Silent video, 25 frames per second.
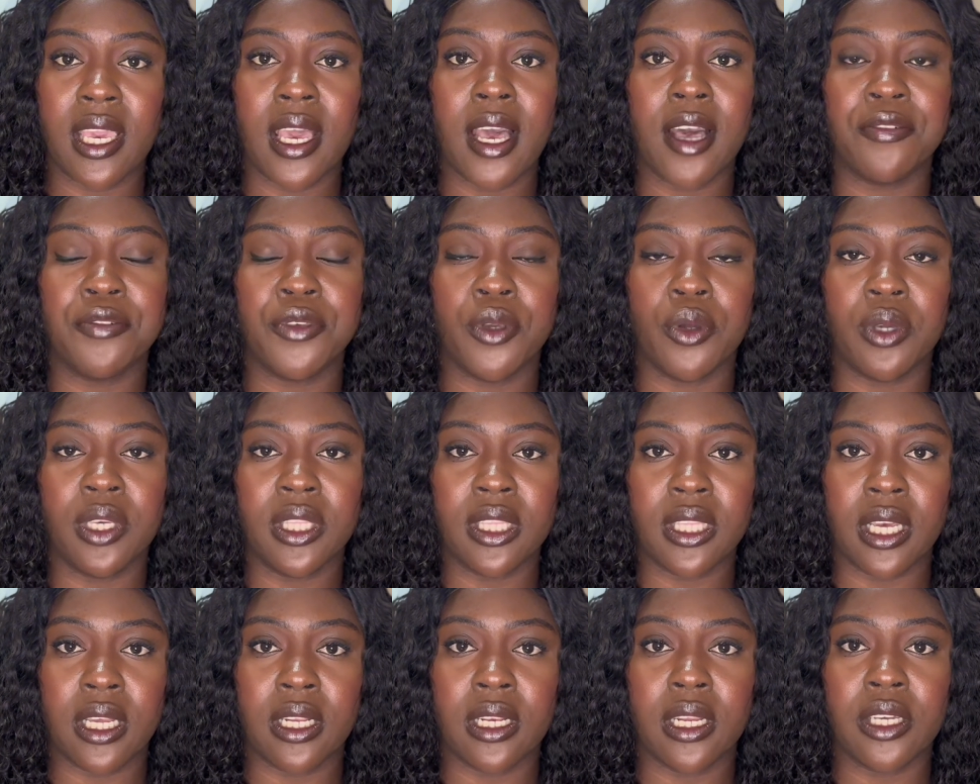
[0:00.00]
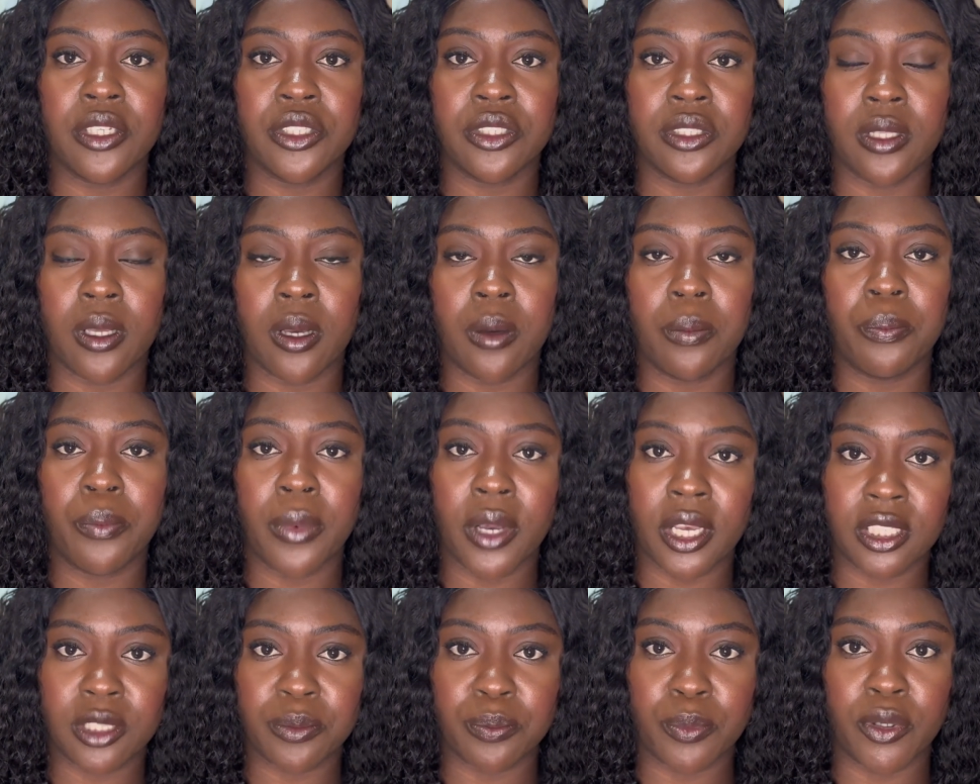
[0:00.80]
have your international
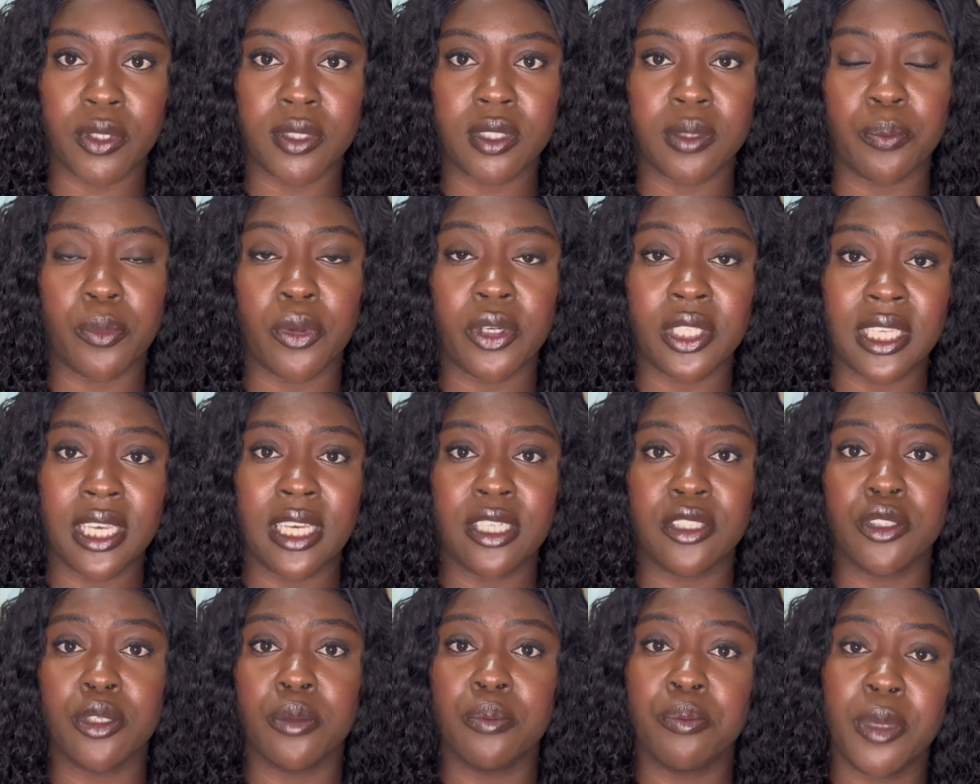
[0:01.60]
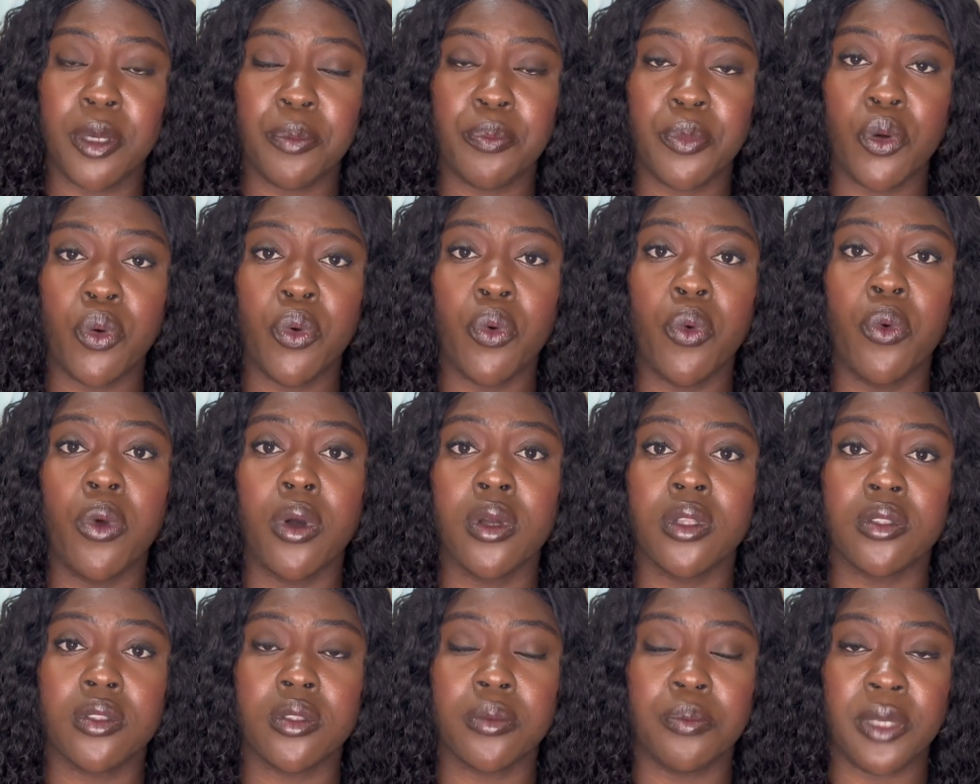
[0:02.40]
passport, but there are some people who
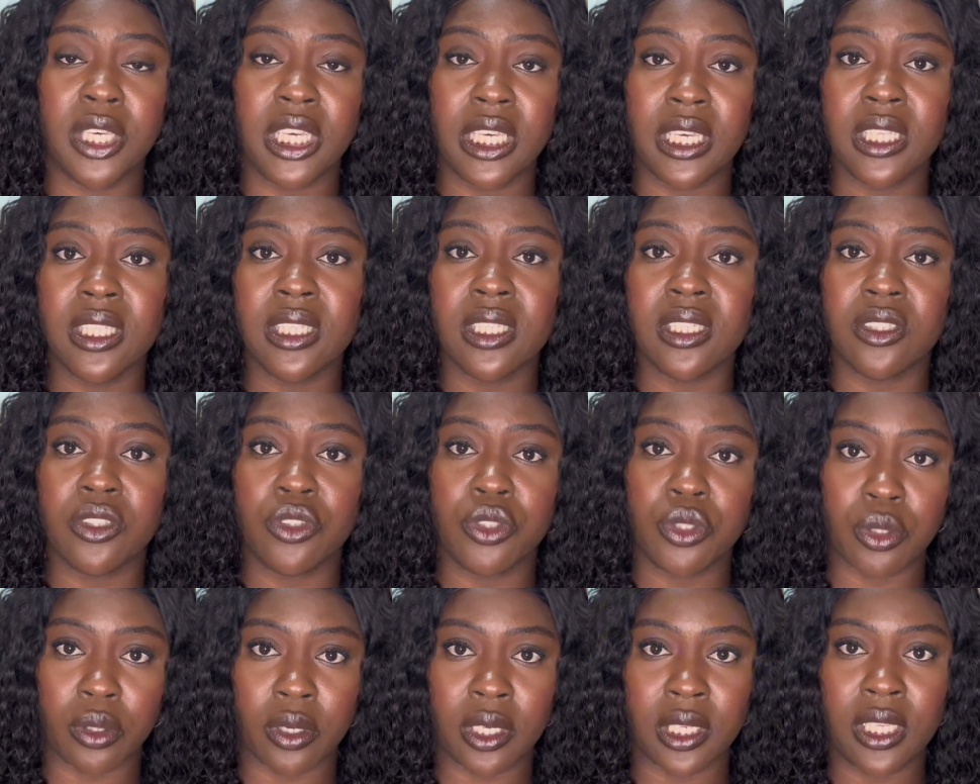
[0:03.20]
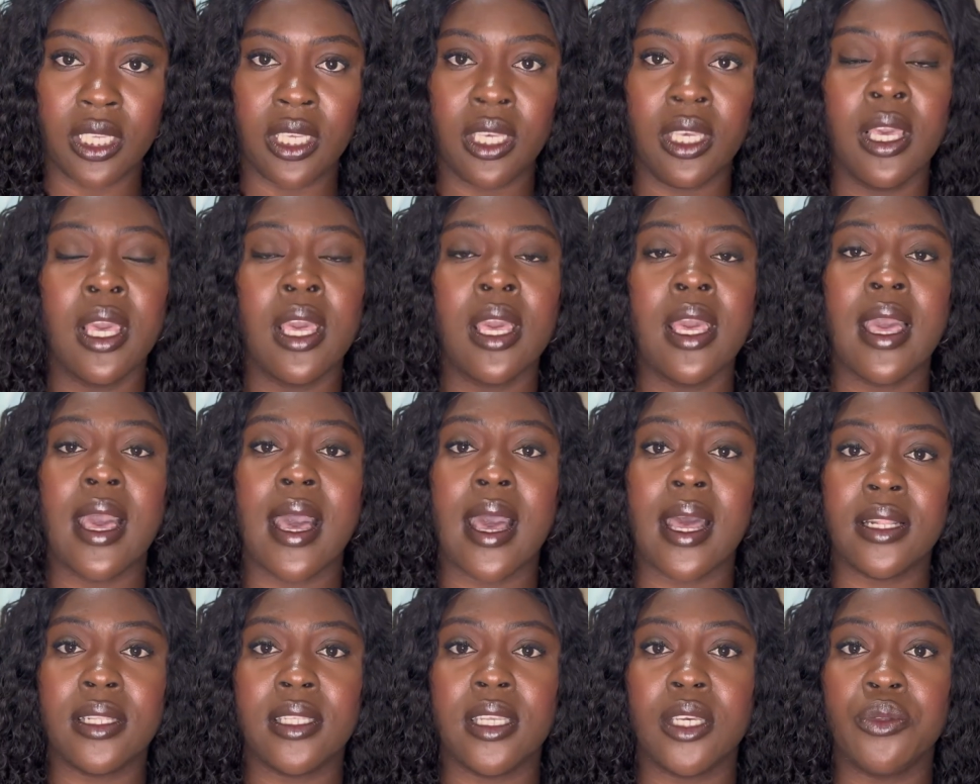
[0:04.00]
want to begin this journey
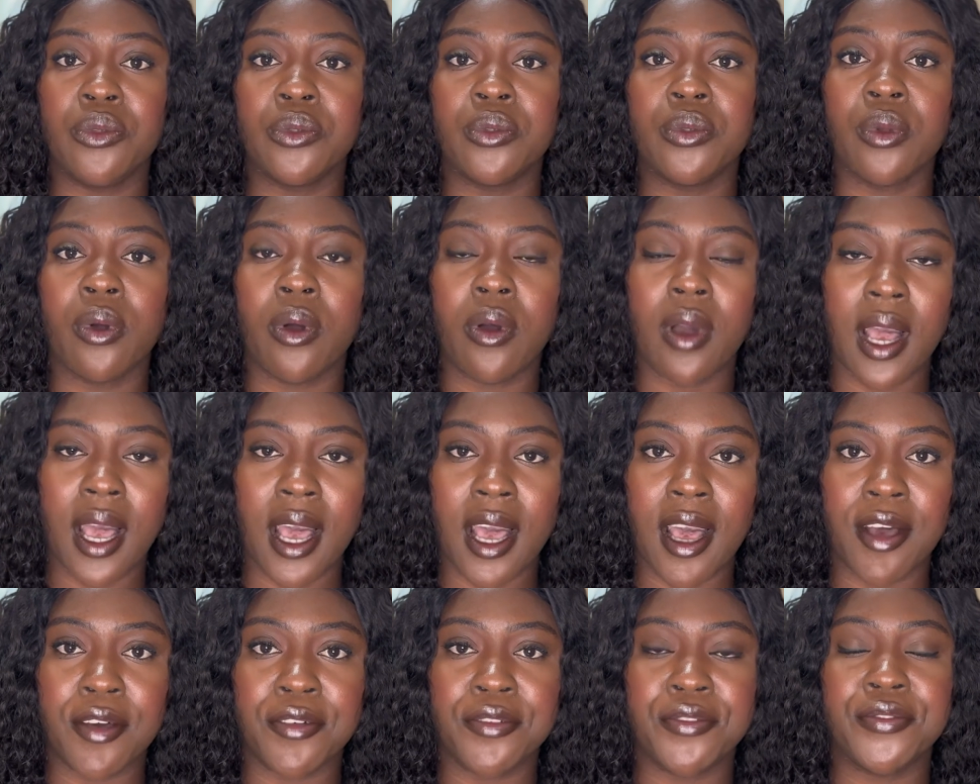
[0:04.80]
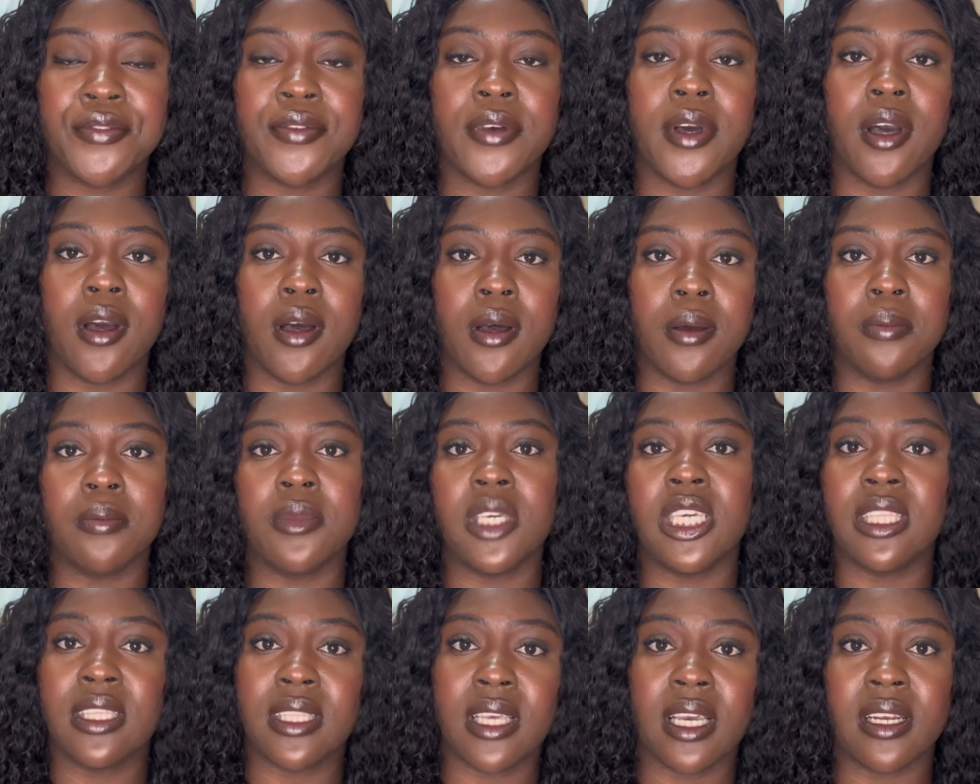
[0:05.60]
and they do not have
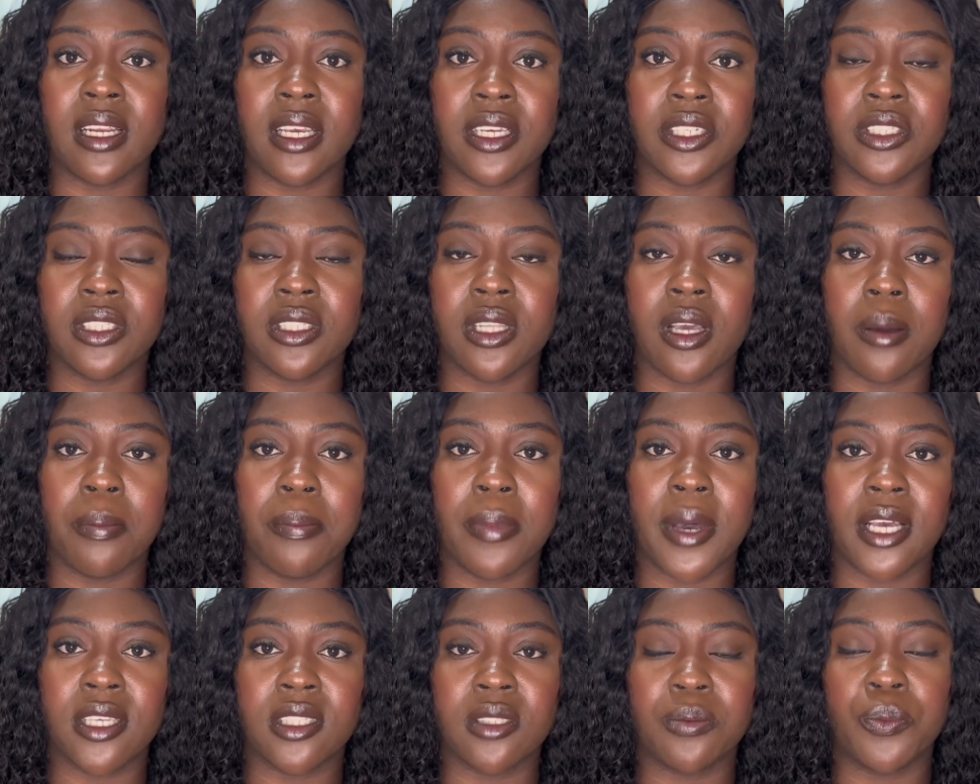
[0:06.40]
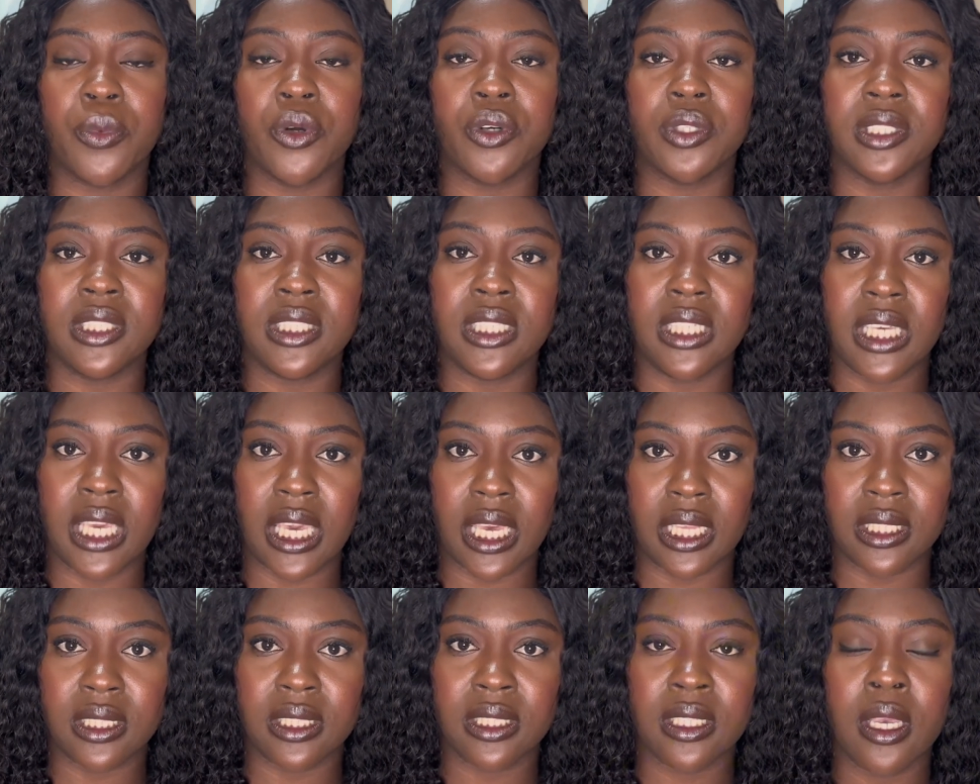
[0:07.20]
international passport
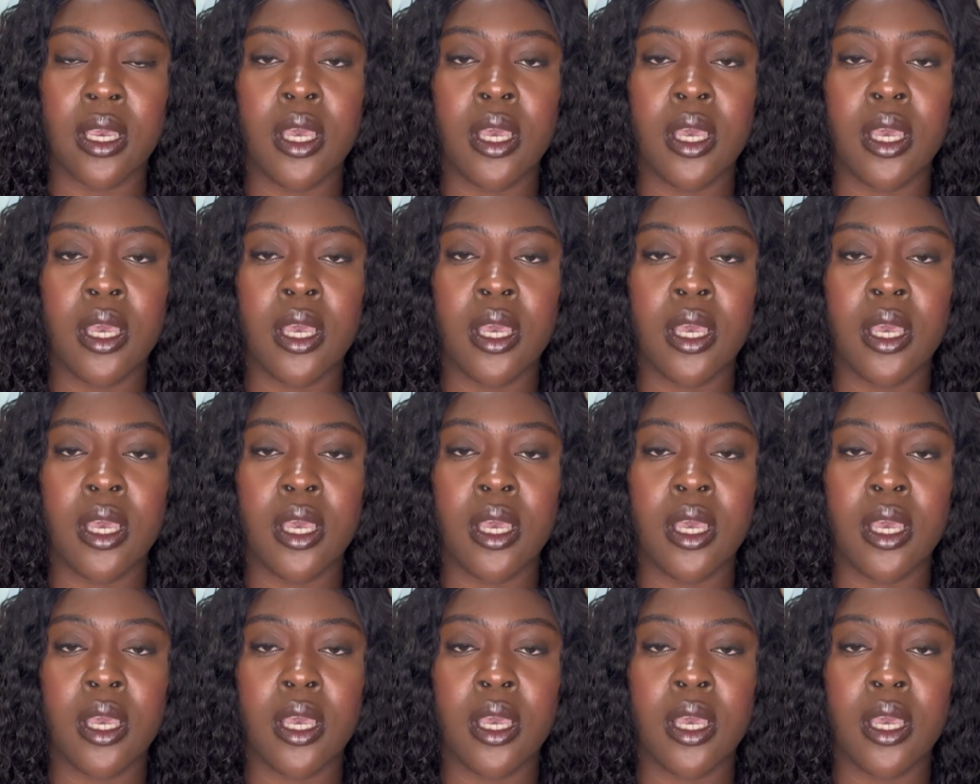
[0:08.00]
yet.